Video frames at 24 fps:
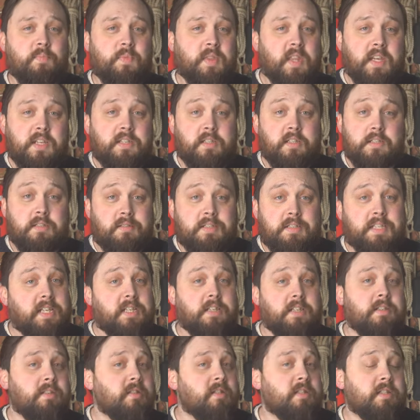They just
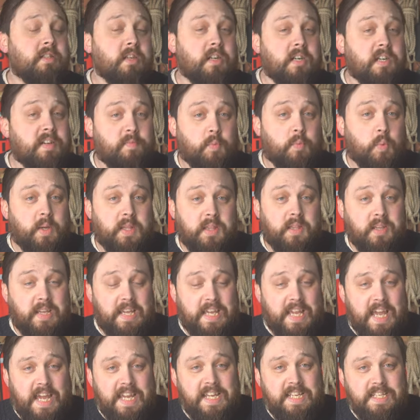didn't dive with
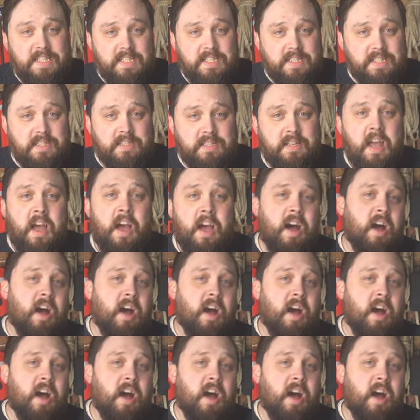gauges.